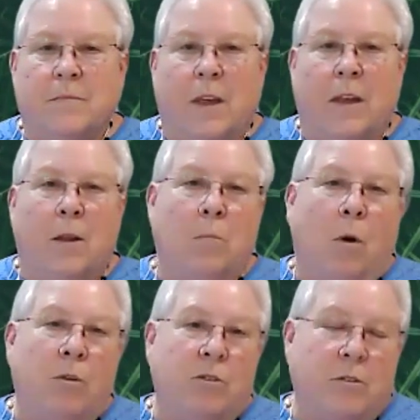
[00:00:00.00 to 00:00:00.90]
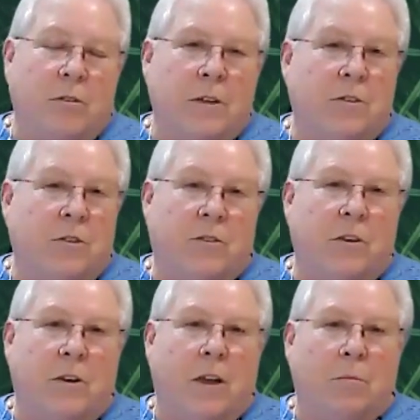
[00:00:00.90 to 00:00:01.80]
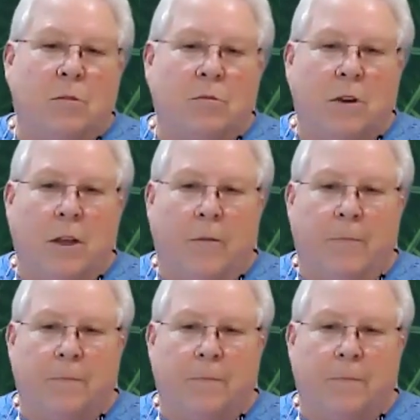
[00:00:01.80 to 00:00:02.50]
and emotionally, just to name three.